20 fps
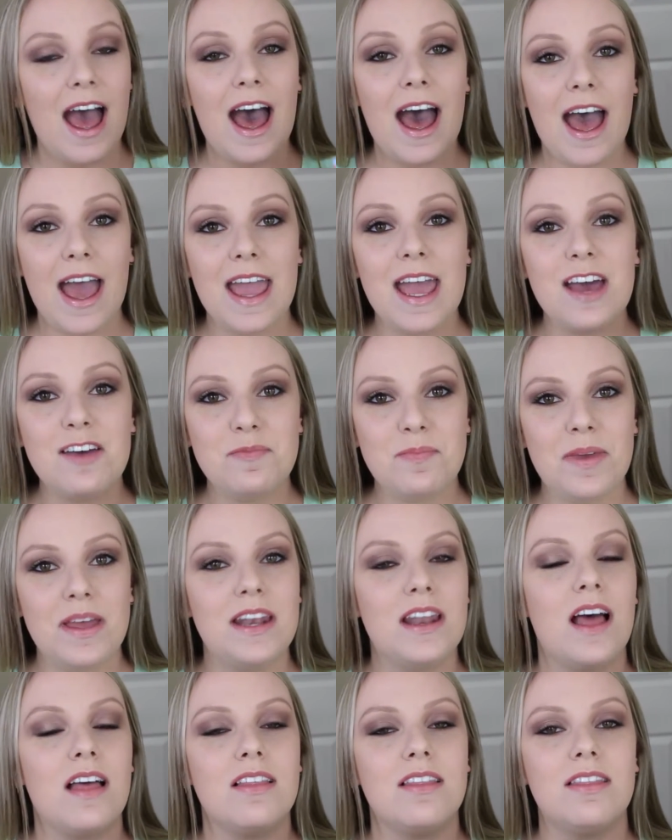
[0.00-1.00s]
I have
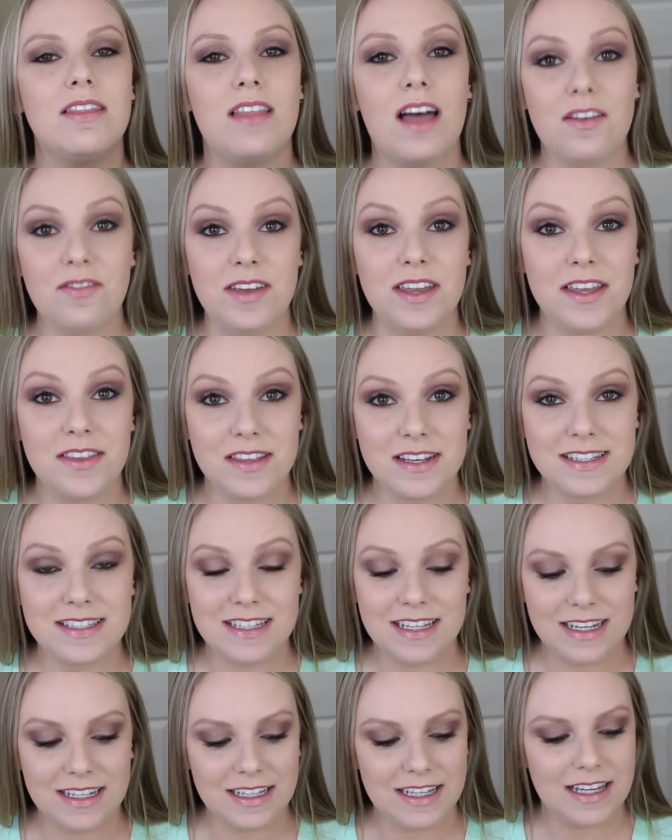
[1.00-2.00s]
been loving this
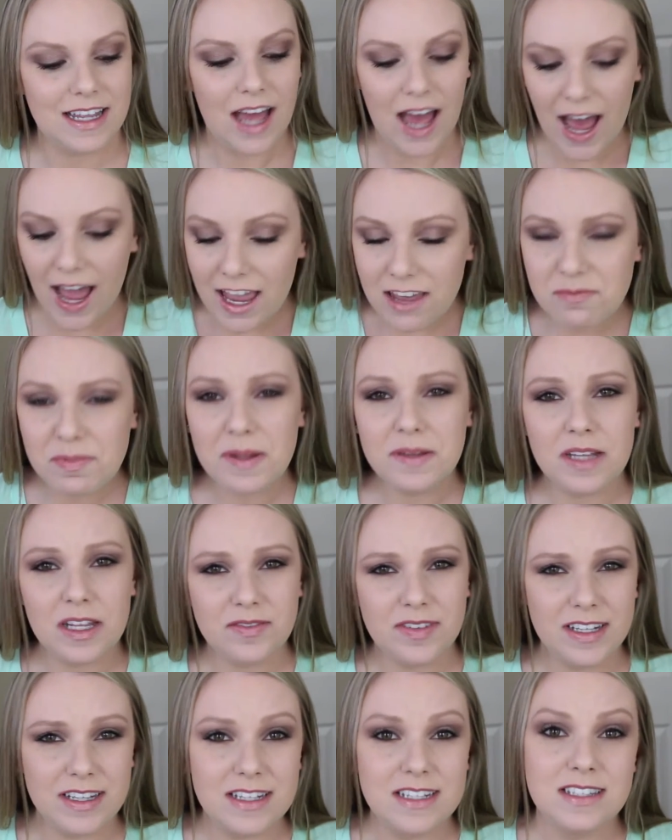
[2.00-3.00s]
lately. I have been
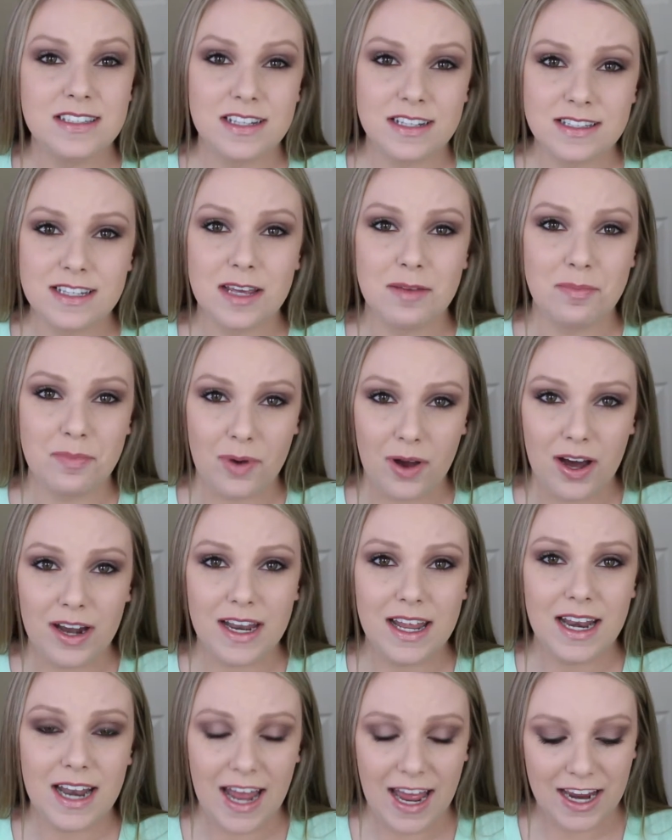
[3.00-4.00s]
loving this since I
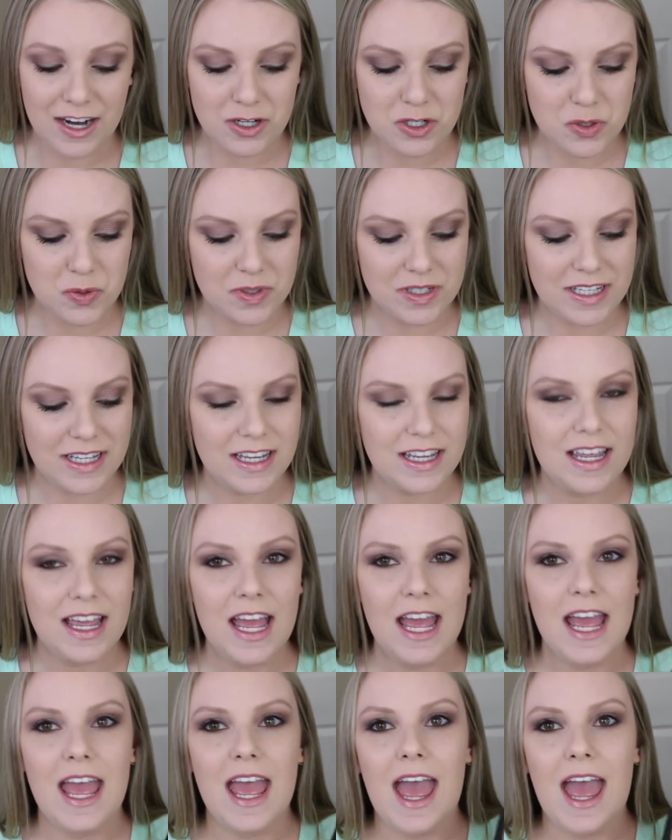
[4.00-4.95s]
bought it, actually.